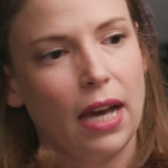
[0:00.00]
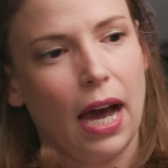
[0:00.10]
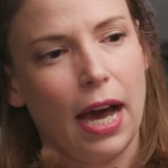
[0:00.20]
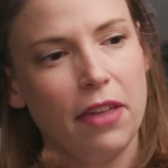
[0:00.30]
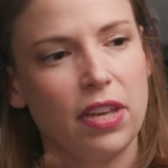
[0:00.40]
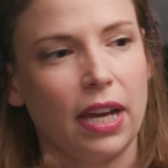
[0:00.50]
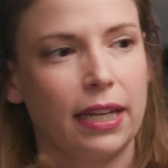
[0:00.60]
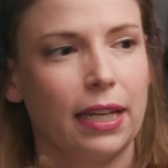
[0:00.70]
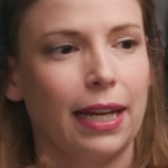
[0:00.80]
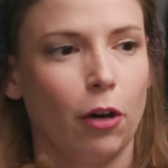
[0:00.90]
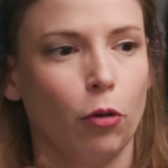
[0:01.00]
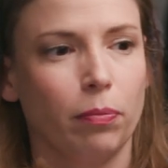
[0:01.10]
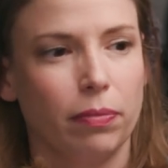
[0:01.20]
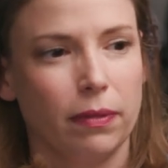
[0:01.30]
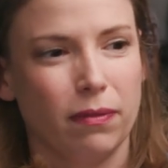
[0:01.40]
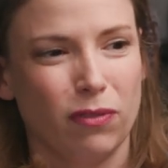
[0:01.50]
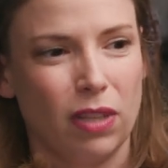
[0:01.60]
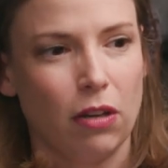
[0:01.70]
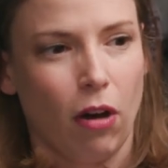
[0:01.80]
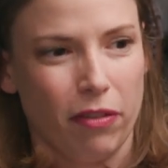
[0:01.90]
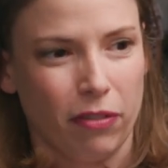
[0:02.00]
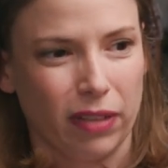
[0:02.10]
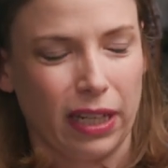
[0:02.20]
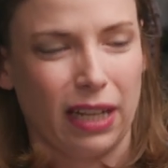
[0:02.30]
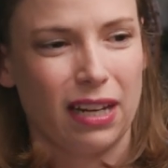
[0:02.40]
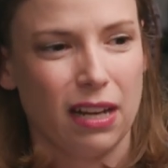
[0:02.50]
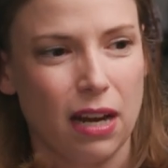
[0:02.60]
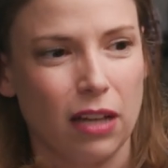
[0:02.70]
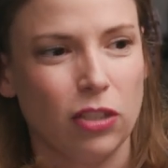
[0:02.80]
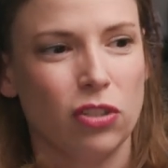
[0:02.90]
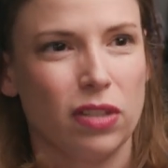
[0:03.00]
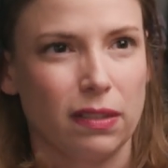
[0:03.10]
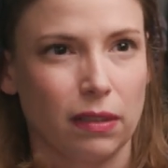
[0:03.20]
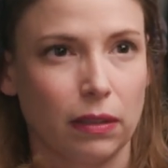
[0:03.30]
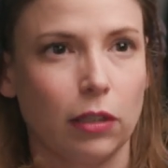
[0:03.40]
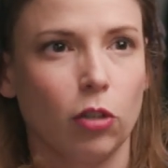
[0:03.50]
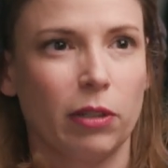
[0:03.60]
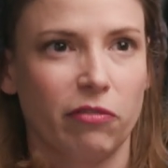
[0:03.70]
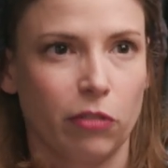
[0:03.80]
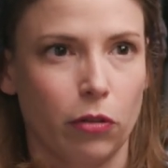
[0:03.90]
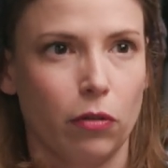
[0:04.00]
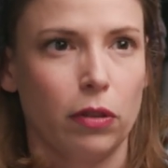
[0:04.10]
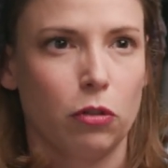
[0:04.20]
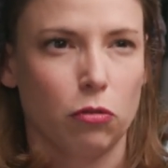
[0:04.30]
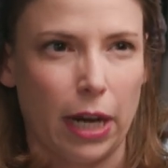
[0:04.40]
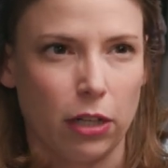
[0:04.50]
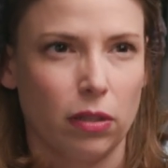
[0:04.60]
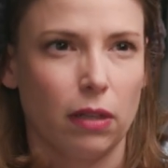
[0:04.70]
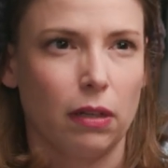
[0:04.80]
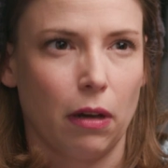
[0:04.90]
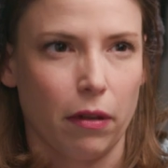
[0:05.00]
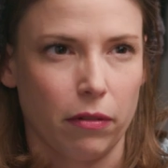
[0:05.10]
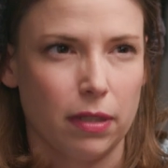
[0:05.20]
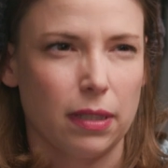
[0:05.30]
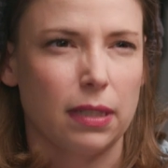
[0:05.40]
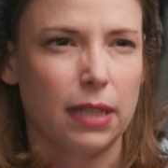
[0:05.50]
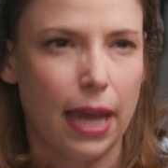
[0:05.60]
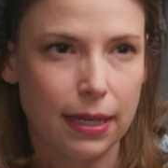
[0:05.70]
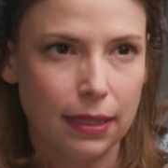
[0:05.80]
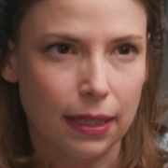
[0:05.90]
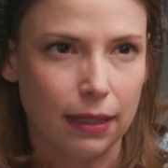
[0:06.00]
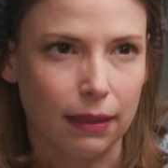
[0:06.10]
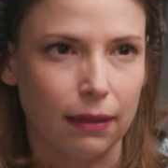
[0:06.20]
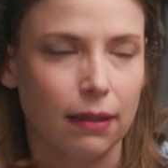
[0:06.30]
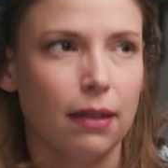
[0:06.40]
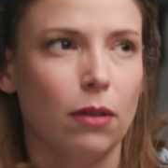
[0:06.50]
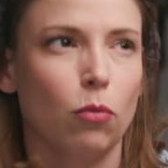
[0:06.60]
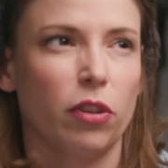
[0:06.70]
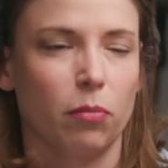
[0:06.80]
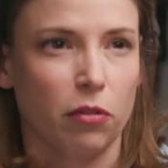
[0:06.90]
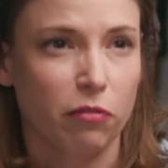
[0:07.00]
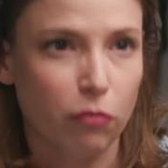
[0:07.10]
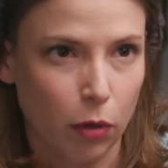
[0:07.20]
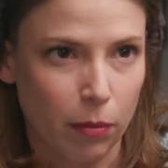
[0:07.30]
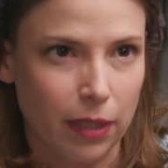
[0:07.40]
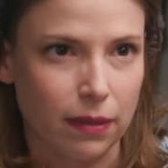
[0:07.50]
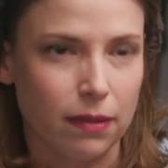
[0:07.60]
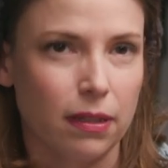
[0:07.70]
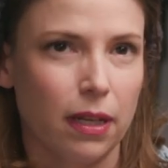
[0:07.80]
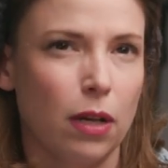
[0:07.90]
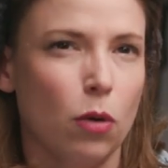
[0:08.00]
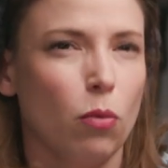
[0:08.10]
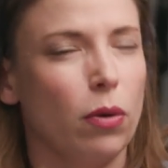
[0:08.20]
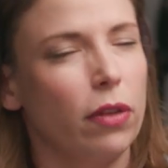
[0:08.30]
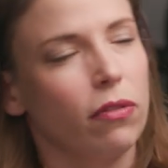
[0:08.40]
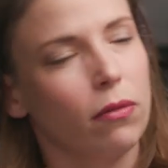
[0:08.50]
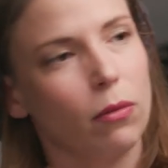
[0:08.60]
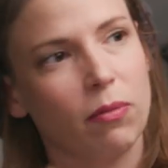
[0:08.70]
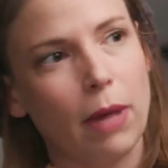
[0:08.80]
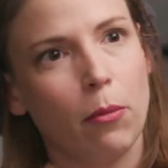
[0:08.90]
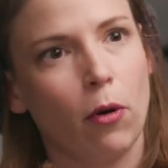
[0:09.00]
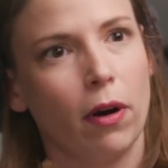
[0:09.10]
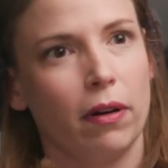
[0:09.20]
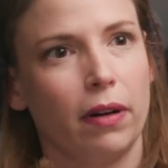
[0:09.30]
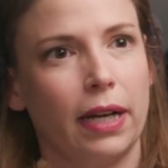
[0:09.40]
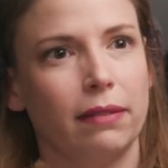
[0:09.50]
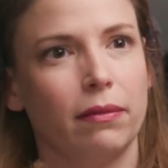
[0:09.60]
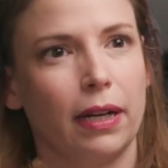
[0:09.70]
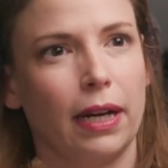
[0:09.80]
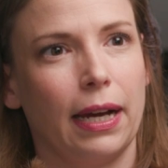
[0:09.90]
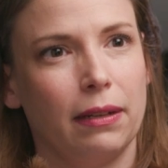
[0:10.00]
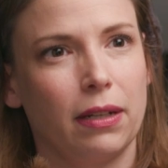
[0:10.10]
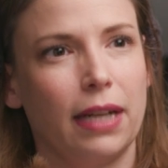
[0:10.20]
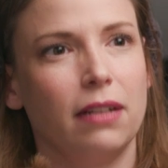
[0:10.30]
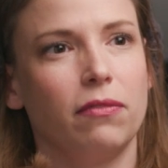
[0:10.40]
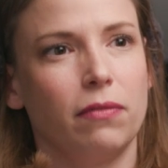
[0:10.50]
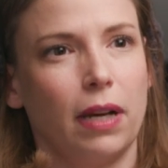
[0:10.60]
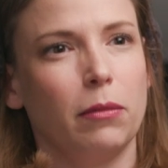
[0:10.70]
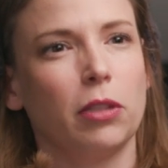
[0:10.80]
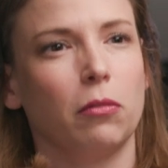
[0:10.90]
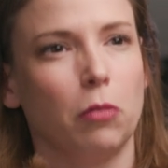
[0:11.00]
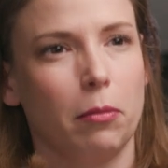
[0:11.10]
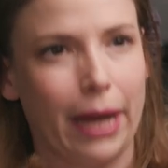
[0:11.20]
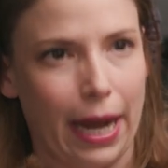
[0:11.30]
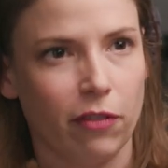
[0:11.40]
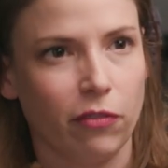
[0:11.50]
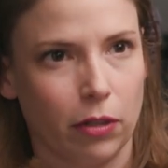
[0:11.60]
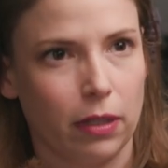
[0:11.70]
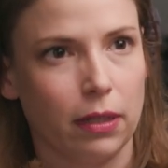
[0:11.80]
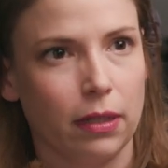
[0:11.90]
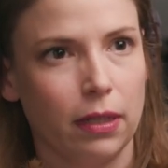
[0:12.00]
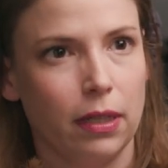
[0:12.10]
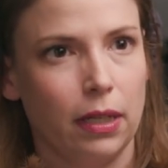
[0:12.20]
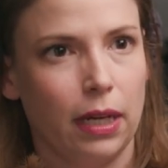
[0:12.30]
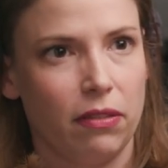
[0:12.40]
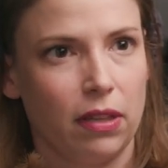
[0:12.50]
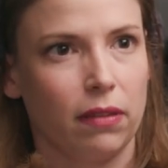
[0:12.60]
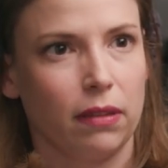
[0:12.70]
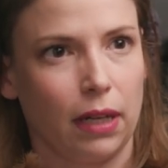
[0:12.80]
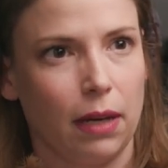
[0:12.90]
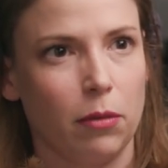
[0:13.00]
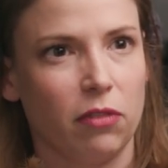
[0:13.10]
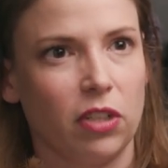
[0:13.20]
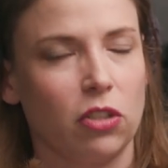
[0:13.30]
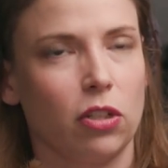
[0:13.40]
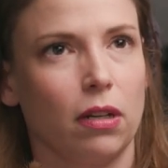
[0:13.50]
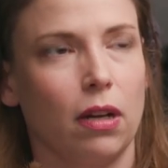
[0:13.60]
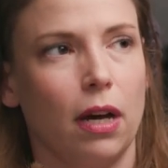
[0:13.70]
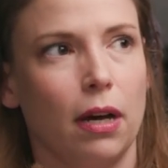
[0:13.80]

I think I can help the author, like I can nudge this a little bit further in the direction that the author is intending with a performance. With memoir, I'm a little more back-footed, I think, than I am with fiction.